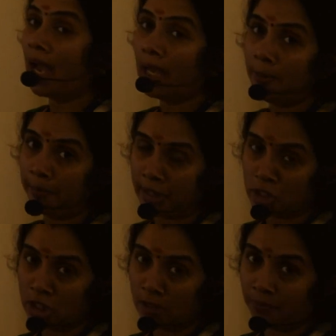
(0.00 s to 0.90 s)
high
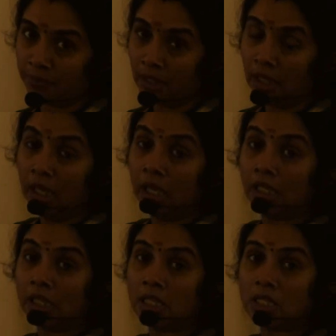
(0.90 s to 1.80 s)
pressure.
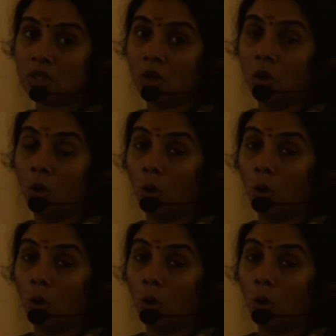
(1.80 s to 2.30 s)
It is